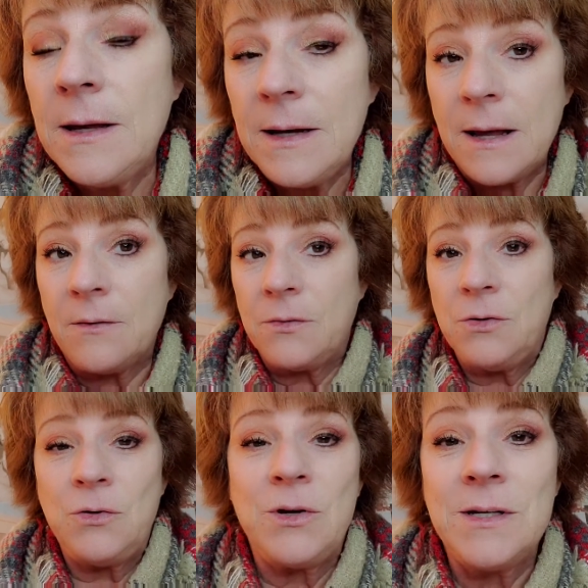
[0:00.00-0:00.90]
Now
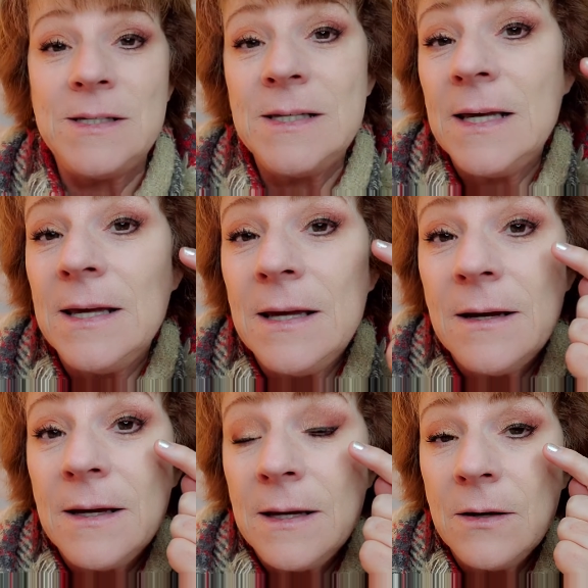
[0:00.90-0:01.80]
you can see
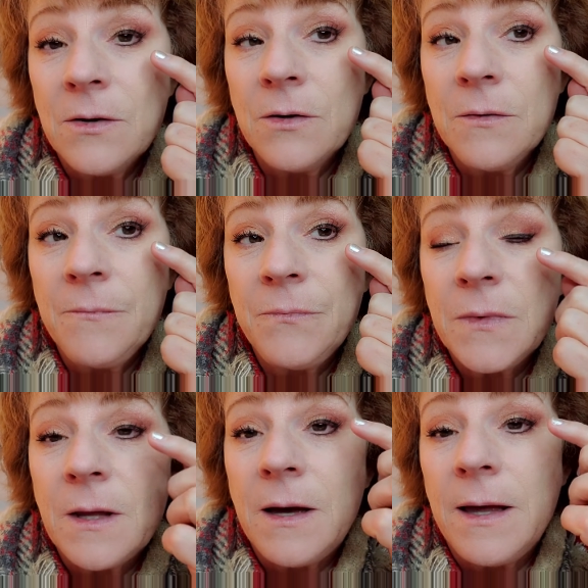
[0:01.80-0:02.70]
here
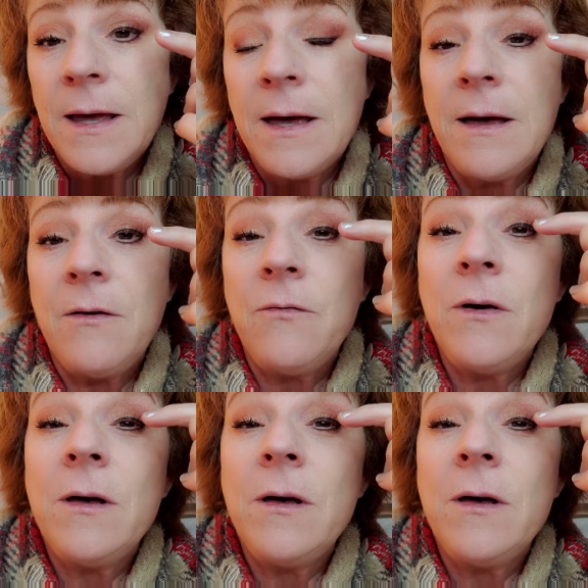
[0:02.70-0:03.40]
I have